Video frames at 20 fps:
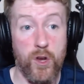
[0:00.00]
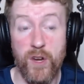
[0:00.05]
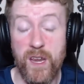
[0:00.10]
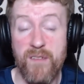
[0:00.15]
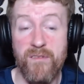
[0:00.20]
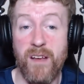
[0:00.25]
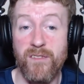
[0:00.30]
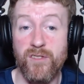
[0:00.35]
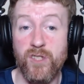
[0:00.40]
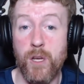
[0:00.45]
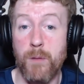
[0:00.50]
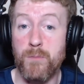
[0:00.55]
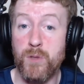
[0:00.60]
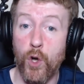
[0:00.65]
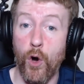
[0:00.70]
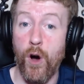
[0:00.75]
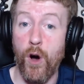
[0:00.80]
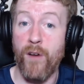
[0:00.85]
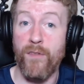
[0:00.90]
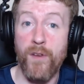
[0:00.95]
Could even have some
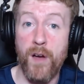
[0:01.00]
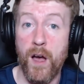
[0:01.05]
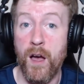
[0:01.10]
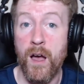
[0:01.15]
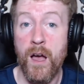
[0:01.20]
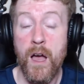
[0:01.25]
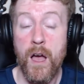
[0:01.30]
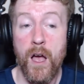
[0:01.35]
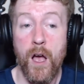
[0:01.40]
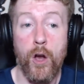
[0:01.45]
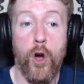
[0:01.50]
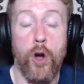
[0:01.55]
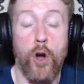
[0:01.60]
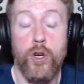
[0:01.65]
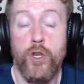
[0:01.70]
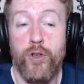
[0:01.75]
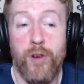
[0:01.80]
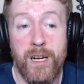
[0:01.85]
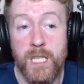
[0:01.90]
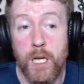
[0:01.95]
sort of a
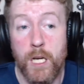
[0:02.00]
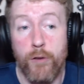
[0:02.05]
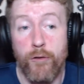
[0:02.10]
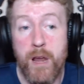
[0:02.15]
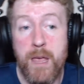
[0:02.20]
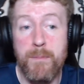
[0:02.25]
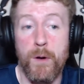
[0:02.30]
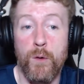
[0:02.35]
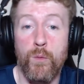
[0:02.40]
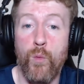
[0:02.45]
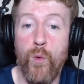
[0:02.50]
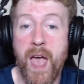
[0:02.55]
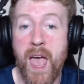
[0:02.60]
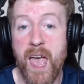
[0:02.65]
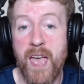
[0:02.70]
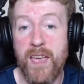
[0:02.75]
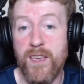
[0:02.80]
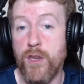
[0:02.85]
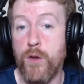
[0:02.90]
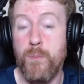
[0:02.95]
contract agreement
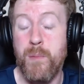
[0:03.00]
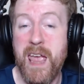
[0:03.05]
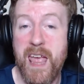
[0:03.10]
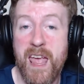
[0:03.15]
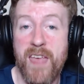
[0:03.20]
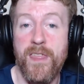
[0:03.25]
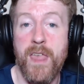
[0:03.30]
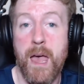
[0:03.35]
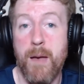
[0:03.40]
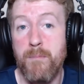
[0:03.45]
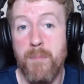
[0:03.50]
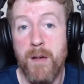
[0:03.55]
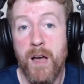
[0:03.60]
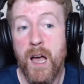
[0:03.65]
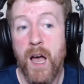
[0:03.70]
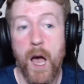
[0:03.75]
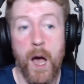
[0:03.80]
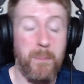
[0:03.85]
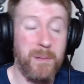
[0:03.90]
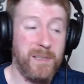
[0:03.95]
where you pay them
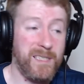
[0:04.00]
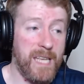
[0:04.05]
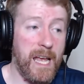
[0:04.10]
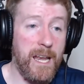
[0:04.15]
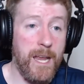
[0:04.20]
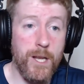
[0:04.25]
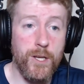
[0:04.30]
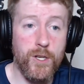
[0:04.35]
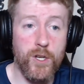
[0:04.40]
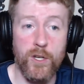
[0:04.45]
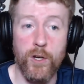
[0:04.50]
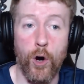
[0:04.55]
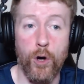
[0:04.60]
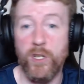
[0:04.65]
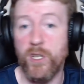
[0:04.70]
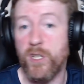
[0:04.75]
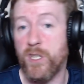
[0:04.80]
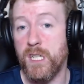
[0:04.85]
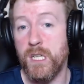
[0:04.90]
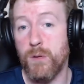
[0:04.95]
a percentage in
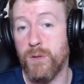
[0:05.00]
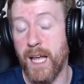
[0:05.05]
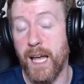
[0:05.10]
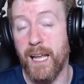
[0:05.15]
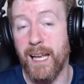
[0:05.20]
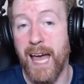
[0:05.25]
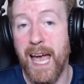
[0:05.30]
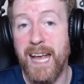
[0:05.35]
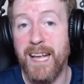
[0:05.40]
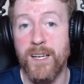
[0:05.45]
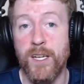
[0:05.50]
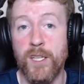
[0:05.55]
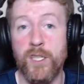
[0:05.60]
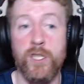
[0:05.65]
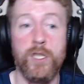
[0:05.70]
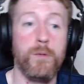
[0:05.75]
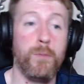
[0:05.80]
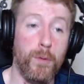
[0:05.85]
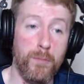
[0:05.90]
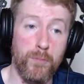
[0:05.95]
order to use their
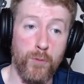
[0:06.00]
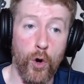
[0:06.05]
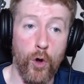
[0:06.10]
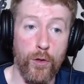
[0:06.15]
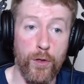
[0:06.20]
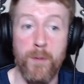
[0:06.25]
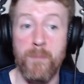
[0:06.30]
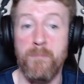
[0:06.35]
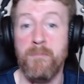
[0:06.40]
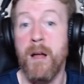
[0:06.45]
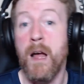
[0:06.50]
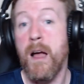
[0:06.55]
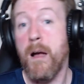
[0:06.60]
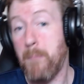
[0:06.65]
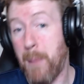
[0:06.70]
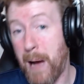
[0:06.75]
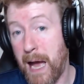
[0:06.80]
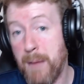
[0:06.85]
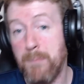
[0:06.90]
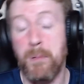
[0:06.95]
likeness to promote them
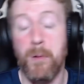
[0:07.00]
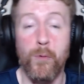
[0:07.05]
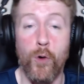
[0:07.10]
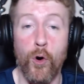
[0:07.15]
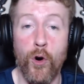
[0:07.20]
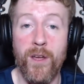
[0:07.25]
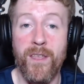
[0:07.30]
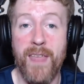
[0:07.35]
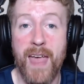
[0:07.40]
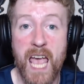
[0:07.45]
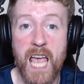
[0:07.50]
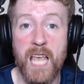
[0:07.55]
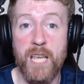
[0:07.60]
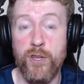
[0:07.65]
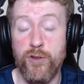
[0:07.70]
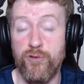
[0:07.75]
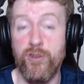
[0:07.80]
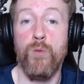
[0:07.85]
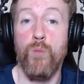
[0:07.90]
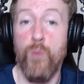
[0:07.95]
by promoting their
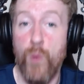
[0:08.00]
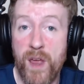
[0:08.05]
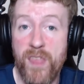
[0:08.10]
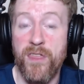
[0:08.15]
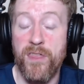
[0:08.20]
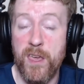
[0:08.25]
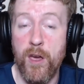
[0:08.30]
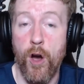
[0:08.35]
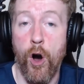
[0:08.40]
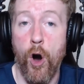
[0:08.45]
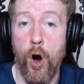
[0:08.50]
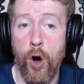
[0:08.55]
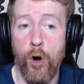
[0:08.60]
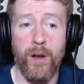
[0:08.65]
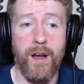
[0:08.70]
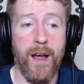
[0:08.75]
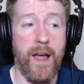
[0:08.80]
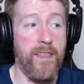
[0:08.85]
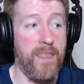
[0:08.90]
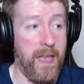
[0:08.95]
history with the
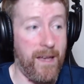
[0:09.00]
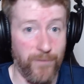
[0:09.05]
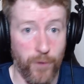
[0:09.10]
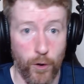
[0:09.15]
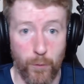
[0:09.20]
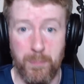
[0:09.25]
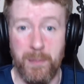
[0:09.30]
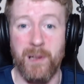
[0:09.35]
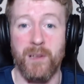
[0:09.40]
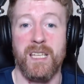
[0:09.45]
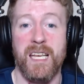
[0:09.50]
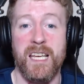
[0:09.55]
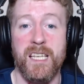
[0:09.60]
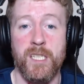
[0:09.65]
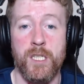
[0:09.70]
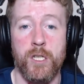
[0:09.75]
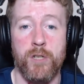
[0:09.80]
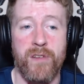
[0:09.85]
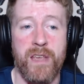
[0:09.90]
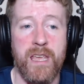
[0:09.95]
org and therefore build
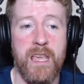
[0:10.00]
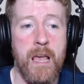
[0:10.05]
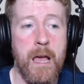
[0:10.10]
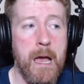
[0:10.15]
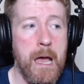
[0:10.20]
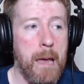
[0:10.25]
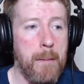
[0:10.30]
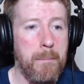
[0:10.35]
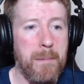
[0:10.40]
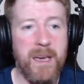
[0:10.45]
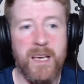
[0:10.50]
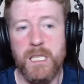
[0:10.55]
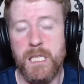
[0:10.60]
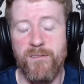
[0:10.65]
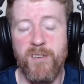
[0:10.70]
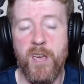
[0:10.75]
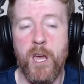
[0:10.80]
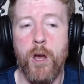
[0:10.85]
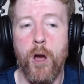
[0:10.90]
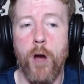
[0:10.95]
history. Because
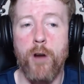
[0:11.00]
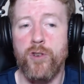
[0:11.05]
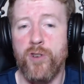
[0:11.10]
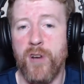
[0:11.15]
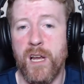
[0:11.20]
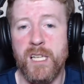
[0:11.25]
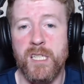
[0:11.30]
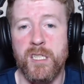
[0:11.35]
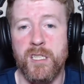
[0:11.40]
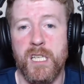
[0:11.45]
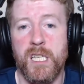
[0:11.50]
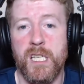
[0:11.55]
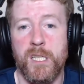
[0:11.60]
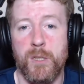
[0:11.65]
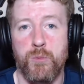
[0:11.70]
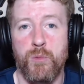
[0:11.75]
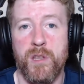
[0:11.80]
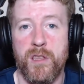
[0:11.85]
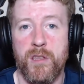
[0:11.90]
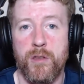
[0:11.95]
if you contrast
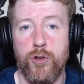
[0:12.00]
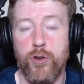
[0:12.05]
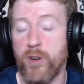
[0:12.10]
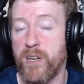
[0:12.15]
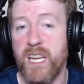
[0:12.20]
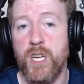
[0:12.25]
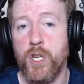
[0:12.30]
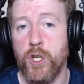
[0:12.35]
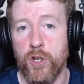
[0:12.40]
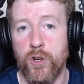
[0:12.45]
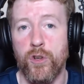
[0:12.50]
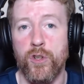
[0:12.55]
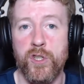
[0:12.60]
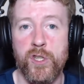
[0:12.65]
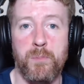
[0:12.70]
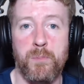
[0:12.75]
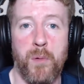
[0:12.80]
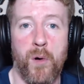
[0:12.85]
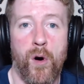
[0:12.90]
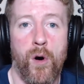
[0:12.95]
this with traditional
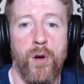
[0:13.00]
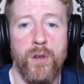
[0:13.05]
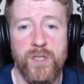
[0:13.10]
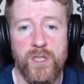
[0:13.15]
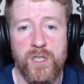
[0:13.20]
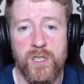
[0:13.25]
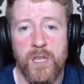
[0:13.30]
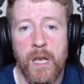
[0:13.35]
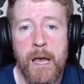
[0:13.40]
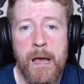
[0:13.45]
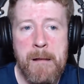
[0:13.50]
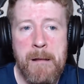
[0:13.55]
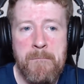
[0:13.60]
sports,